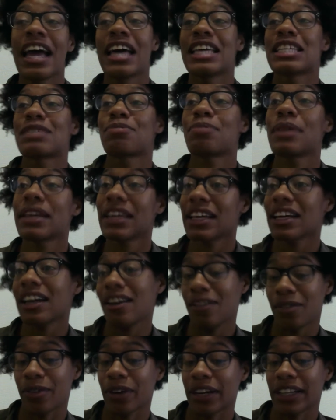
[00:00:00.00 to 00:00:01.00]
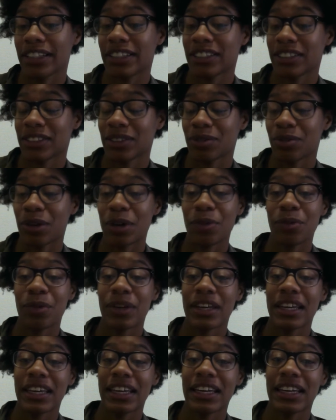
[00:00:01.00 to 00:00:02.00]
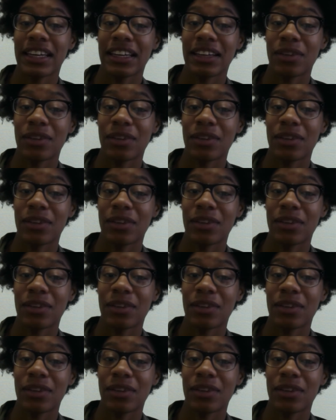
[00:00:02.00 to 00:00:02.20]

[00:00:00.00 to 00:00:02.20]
Speaking of which, when we